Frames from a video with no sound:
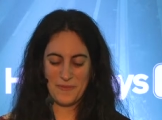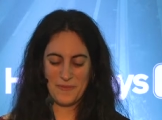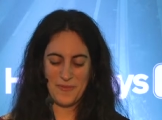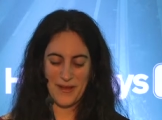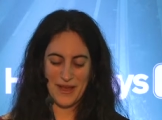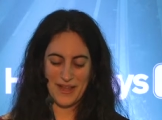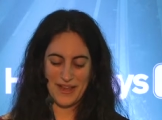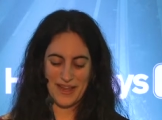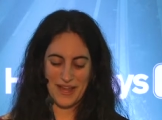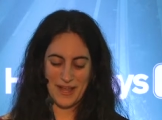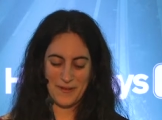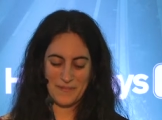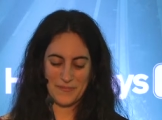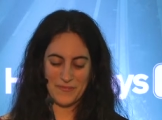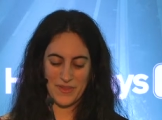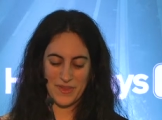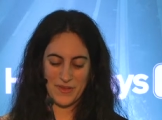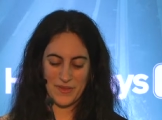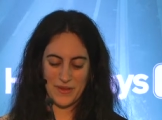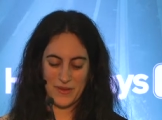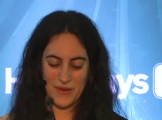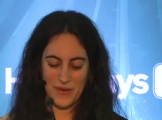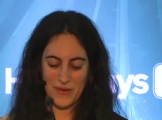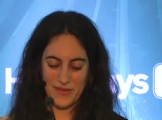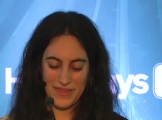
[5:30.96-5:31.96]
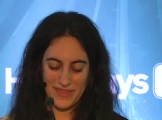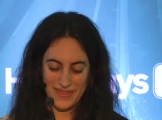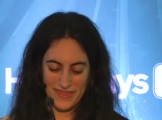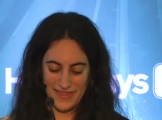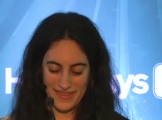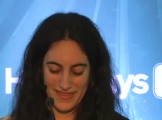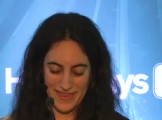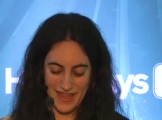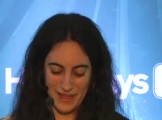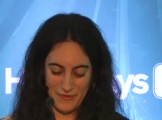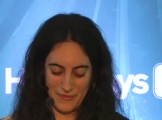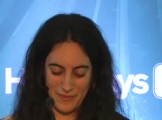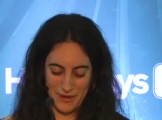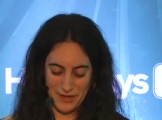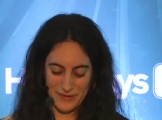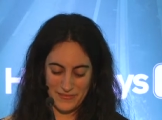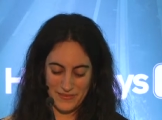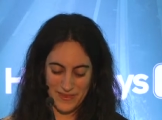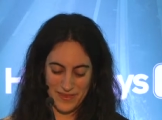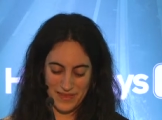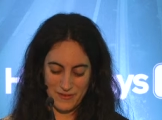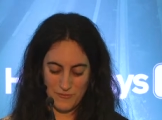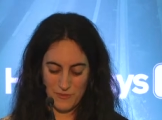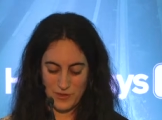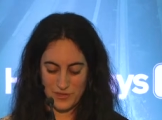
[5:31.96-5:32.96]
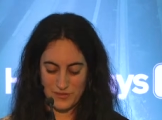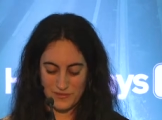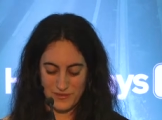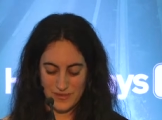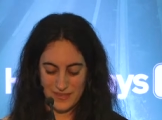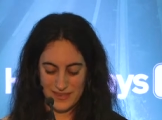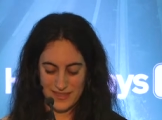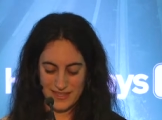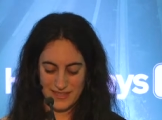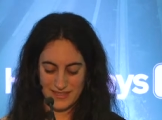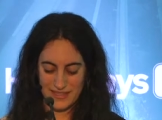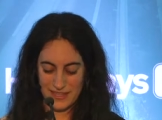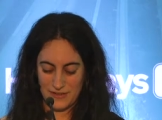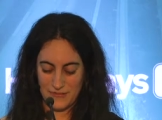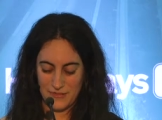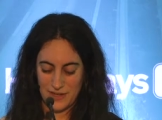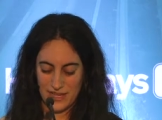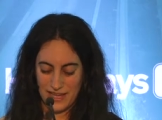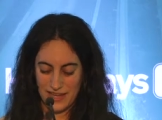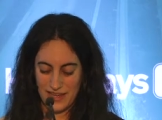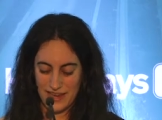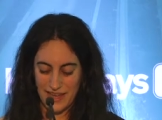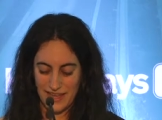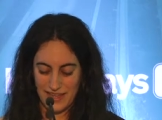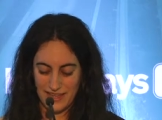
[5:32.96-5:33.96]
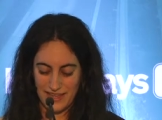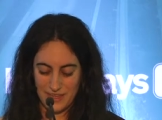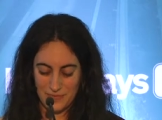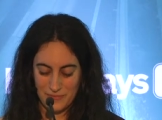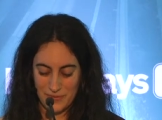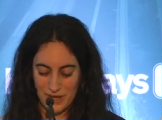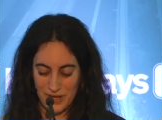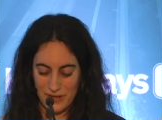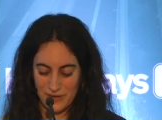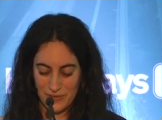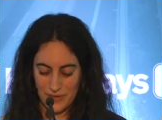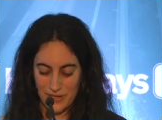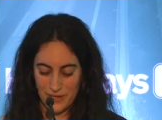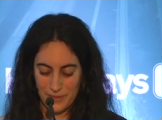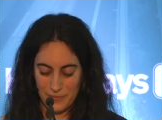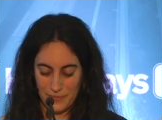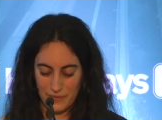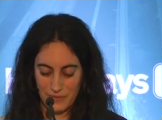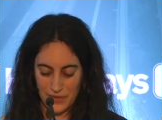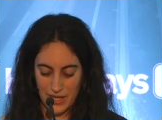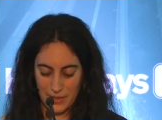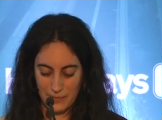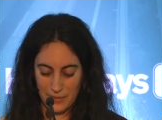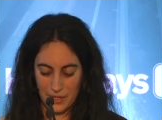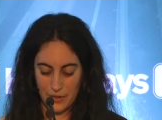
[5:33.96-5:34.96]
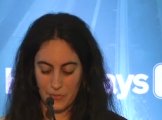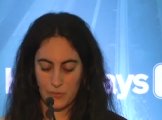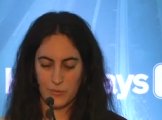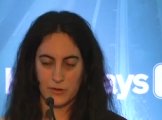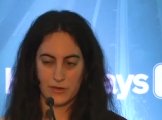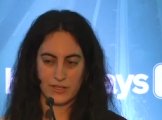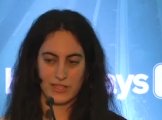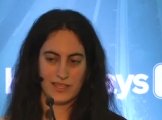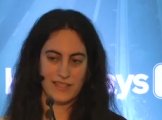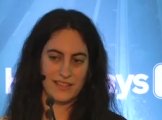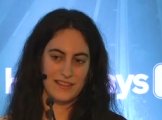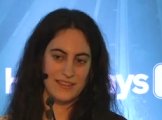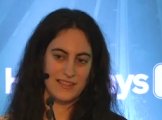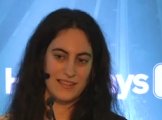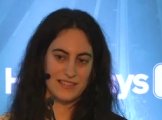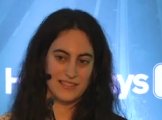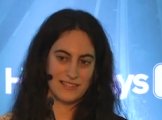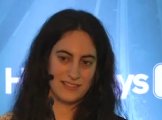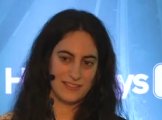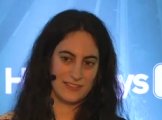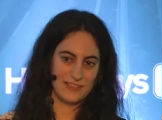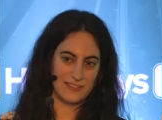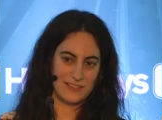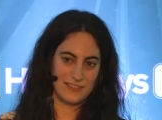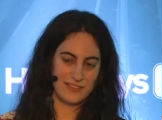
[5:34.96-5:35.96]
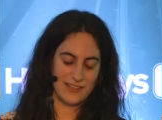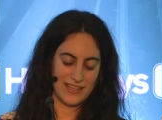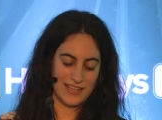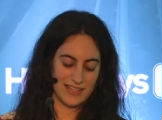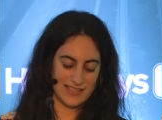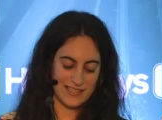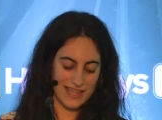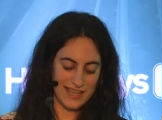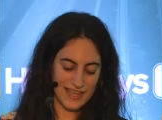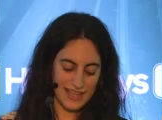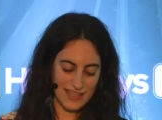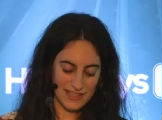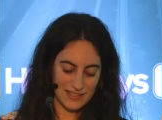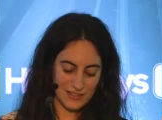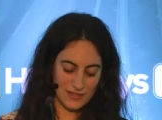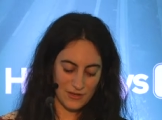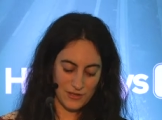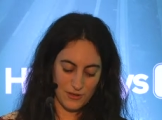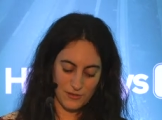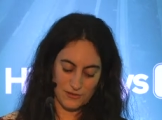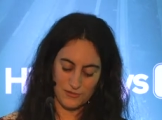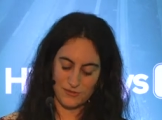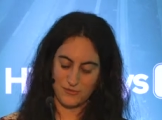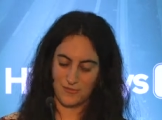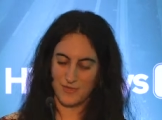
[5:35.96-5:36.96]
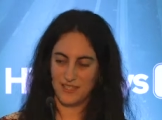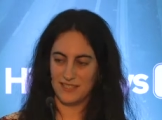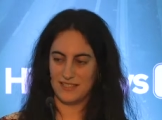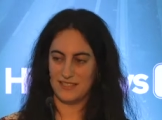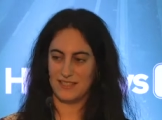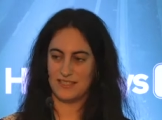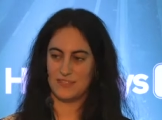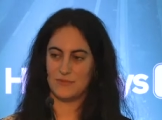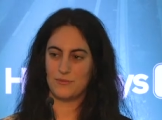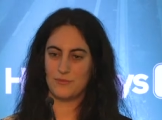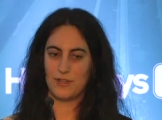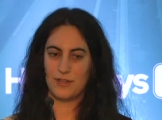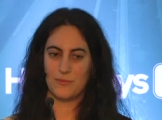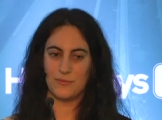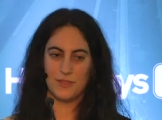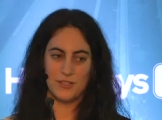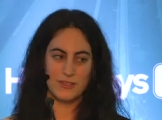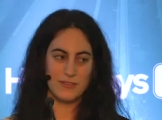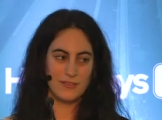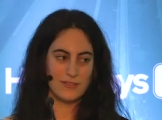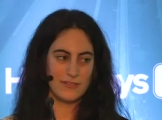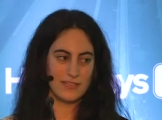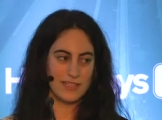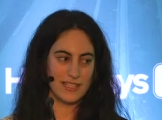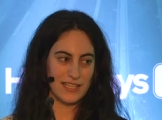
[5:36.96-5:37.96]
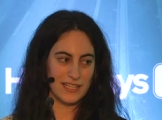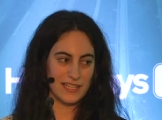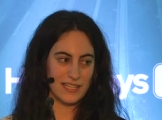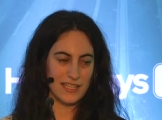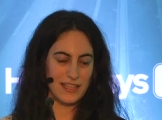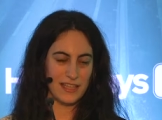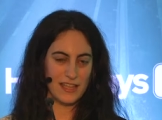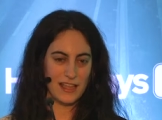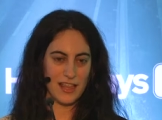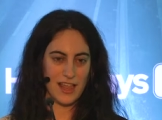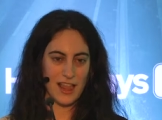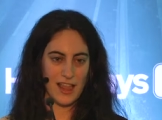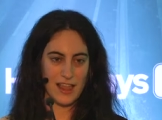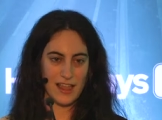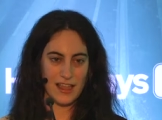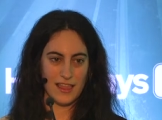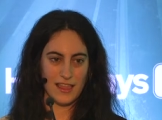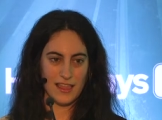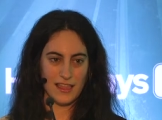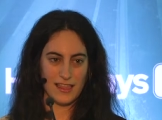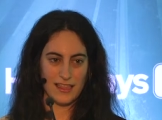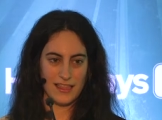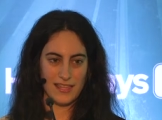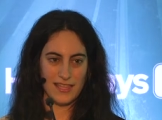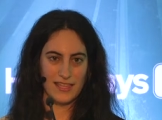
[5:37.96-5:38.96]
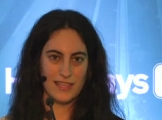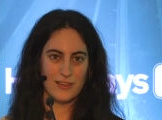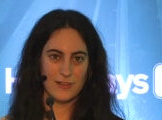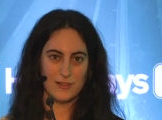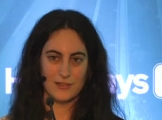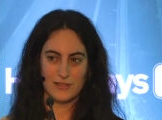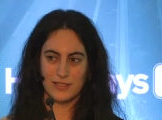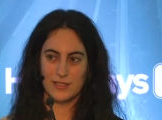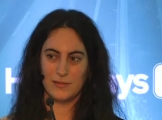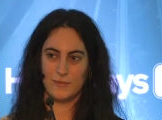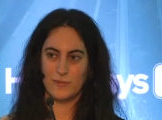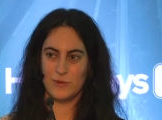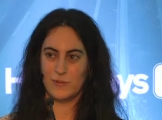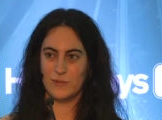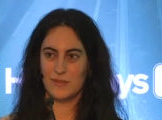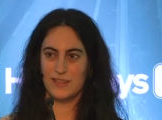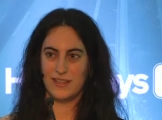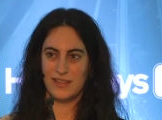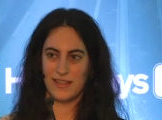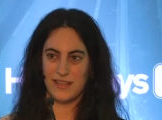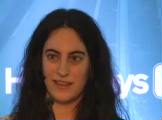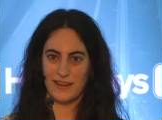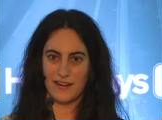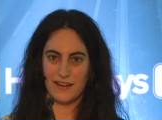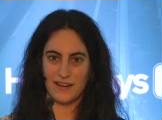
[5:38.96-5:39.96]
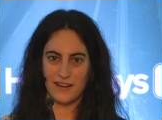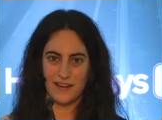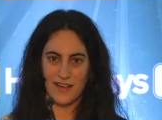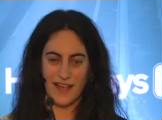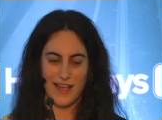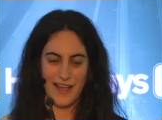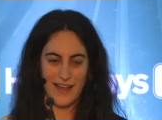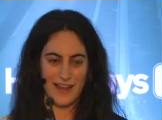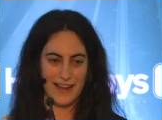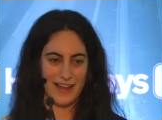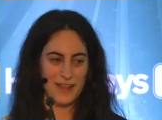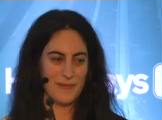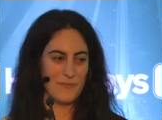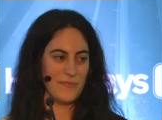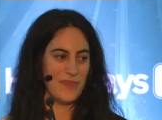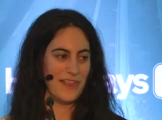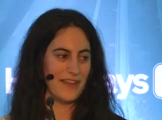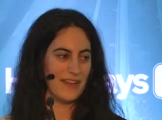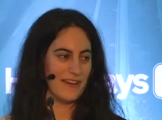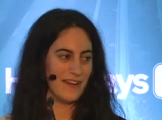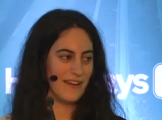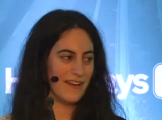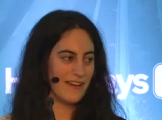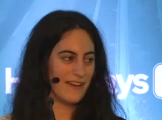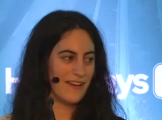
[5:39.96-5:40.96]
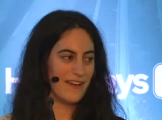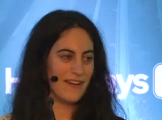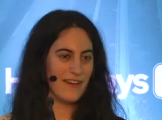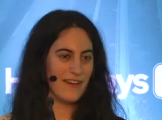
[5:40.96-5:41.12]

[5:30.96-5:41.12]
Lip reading: But other than that, one of the things I really like about working in this industry is I get to go to meetings where I'm usually the only woman there, and I'm there.